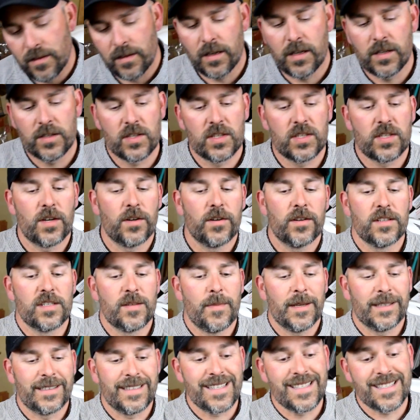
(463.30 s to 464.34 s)
concerns
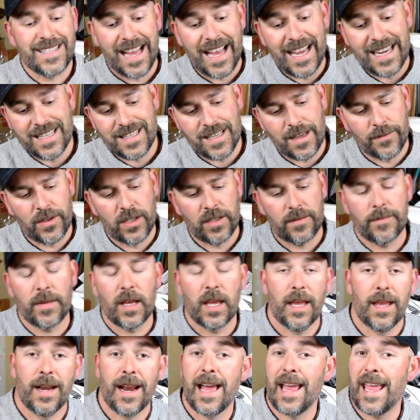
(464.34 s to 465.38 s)
about the size of it,
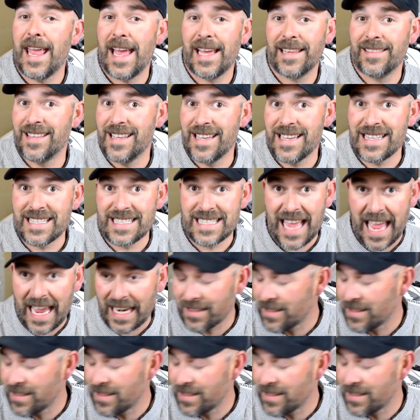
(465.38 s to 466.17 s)
and I had the exact